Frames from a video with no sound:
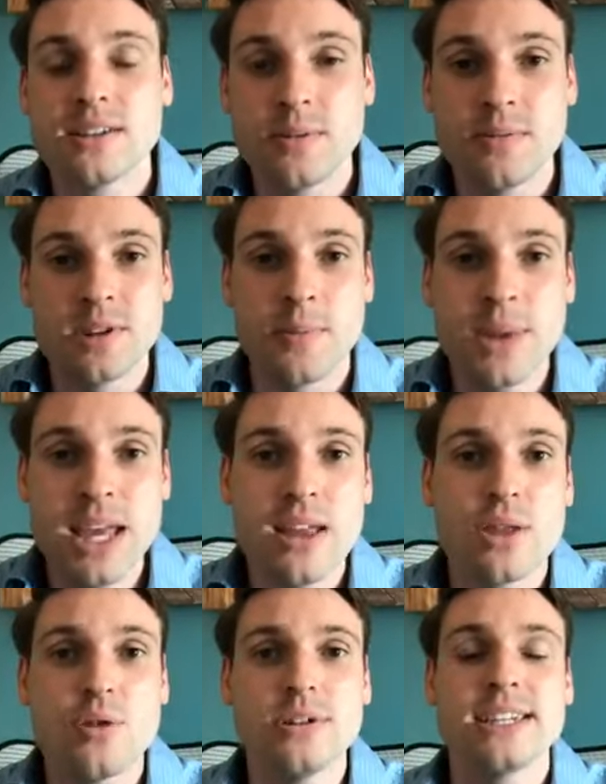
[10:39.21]
to be
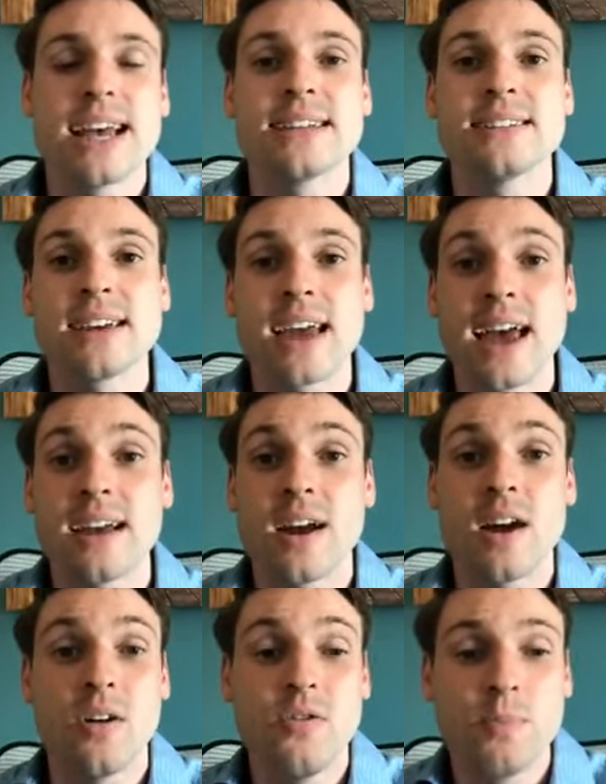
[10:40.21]
enthusiastic
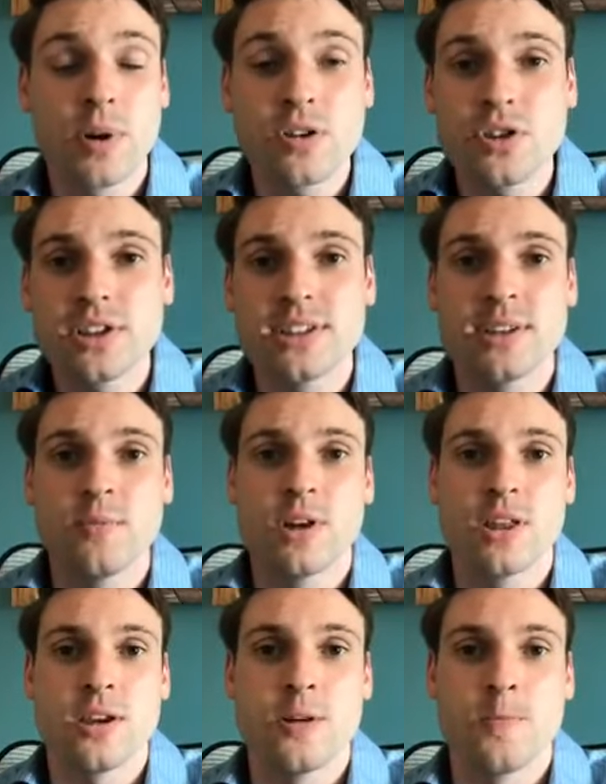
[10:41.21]
of purchasing
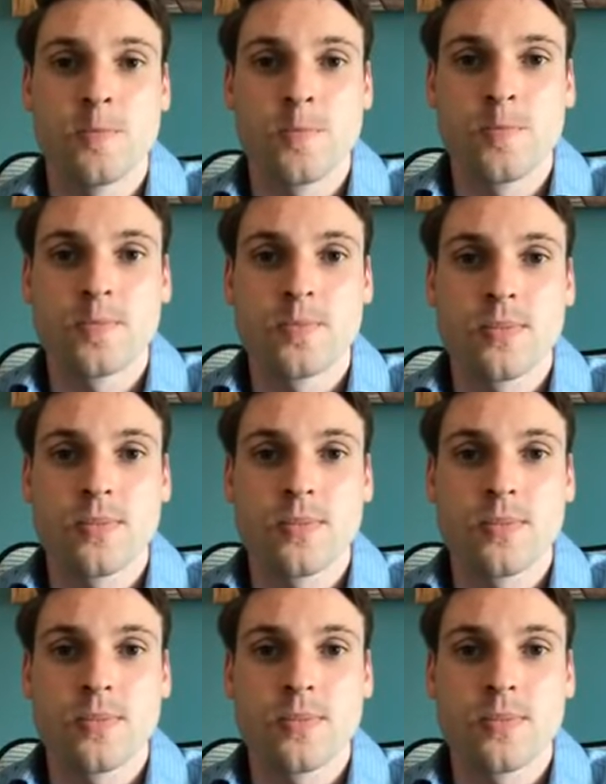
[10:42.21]
with you,